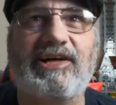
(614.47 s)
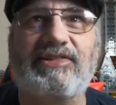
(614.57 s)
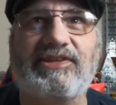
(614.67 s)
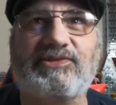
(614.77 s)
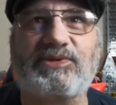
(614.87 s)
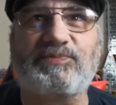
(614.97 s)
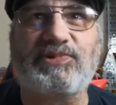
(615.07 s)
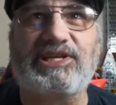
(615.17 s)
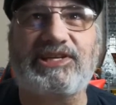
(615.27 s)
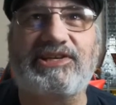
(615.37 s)
This was
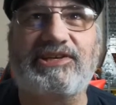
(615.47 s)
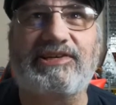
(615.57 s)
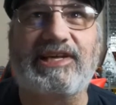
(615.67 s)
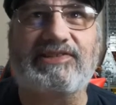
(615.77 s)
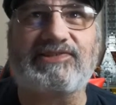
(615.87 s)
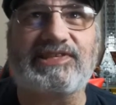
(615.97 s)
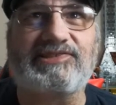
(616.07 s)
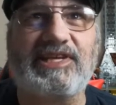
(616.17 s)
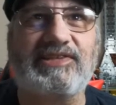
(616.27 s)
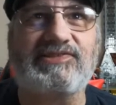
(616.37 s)
pretty good at
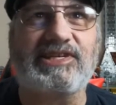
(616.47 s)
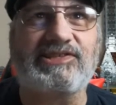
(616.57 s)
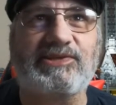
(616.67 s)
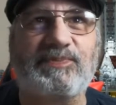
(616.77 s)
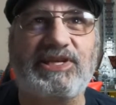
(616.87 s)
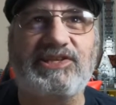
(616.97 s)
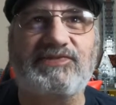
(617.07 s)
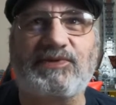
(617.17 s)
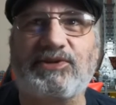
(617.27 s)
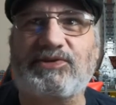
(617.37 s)
68 cents a piece
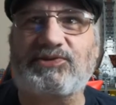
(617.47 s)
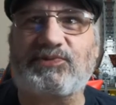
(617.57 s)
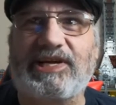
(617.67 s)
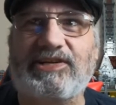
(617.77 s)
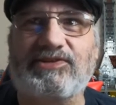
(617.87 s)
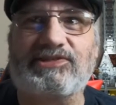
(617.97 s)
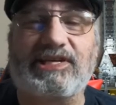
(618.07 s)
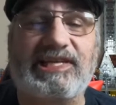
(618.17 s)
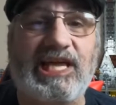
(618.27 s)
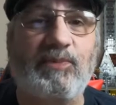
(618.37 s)
for those rails
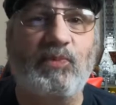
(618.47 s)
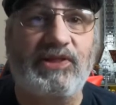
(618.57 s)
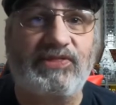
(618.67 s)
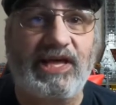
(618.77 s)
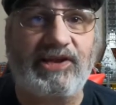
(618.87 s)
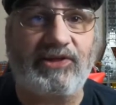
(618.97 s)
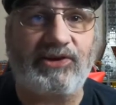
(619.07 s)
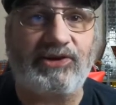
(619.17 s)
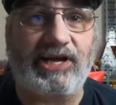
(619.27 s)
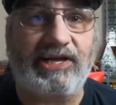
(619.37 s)
that came with that
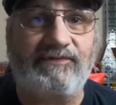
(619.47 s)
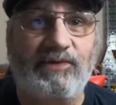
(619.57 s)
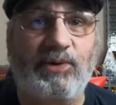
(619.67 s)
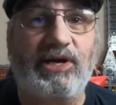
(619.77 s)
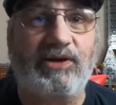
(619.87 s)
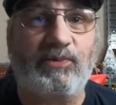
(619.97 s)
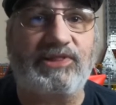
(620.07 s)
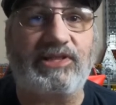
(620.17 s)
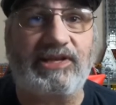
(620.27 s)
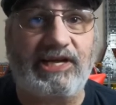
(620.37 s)
other
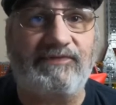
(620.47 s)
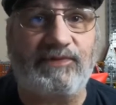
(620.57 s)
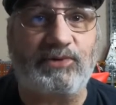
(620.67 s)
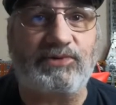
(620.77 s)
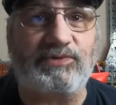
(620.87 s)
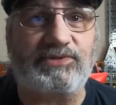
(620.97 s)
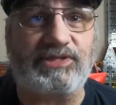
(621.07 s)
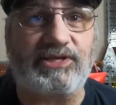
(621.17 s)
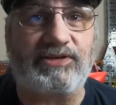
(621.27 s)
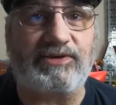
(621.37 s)
9-volt
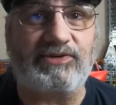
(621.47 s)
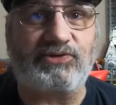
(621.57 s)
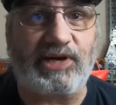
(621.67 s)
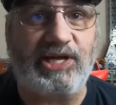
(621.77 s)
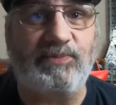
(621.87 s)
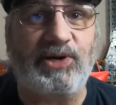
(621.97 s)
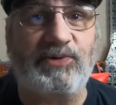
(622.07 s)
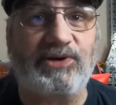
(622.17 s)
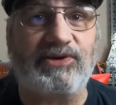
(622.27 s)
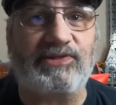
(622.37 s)
train
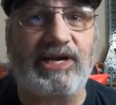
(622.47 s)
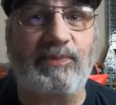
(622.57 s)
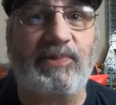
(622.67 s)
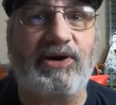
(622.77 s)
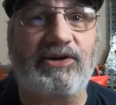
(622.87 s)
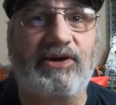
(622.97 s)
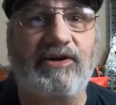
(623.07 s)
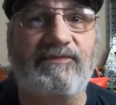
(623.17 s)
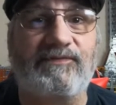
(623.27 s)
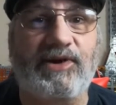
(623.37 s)
motor that I bought
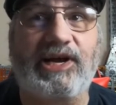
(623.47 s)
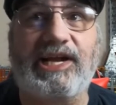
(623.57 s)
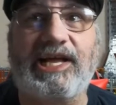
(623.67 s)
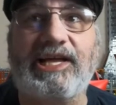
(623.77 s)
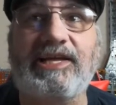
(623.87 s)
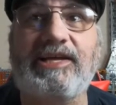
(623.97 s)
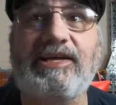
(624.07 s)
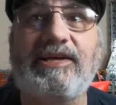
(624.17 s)
on Friday.